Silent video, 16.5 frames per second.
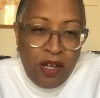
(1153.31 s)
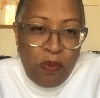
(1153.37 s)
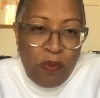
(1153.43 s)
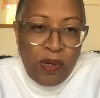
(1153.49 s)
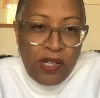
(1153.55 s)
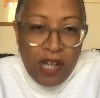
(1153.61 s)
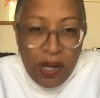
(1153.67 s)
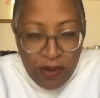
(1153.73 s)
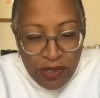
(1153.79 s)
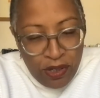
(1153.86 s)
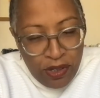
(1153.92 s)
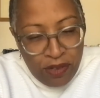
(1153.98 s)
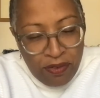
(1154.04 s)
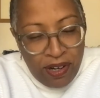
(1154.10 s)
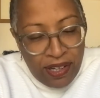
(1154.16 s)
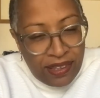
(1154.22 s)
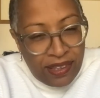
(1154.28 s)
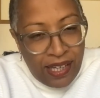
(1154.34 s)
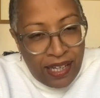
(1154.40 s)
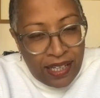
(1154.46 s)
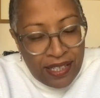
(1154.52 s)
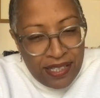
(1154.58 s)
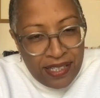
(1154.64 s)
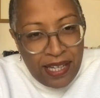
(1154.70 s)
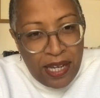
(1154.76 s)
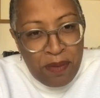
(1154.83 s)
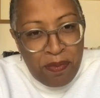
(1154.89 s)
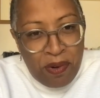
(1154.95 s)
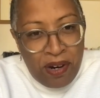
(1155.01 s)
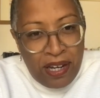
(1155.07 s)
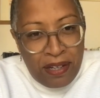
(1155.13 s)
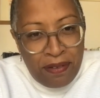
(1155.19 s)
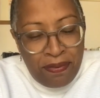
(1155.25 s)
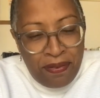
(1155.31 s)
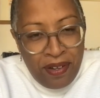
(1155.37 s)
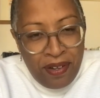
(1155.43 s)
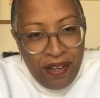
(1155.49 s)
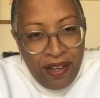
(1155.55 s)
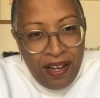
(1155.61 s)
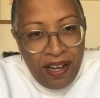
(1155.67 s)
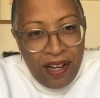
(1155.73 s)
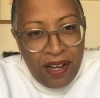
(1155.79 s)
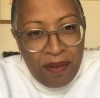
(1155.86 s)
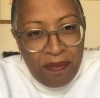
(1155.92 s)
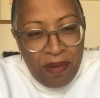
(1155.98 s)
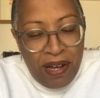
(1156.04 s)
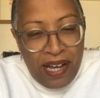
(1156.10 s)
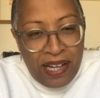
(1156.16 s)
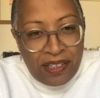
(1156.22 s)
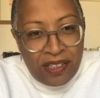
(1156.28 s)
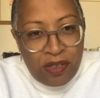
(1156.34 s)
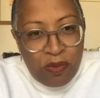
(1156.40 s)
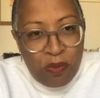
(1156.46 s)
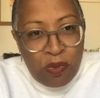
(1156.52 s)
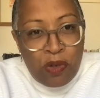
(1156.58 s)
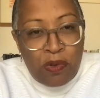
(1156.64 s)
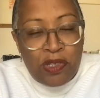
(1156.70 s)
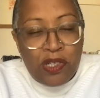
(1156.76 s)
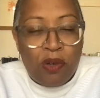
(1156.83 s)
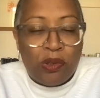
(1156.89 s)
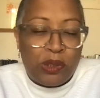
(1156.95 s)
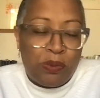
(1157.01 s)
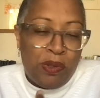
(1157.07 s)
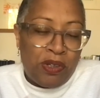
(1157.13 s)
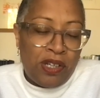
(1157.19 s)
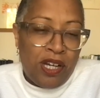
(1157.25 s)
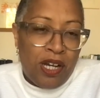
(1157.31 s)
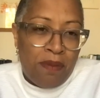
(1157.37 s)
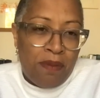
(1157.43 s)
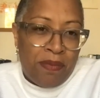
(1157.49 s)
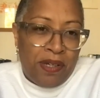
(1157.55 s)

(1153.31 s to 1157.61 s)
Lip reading: We know we're doing the right thing, stay brave, and the results will come.